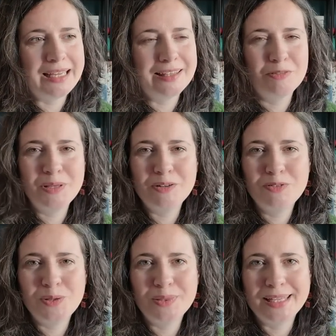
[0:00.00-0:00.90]
There have been a
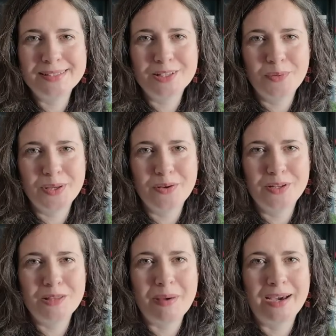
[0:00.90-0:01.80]
few things going on in
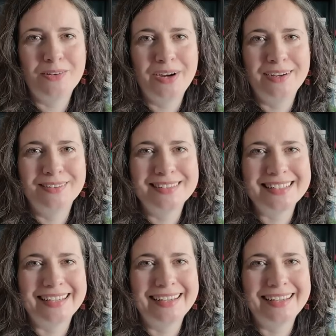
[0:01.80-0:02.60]
the background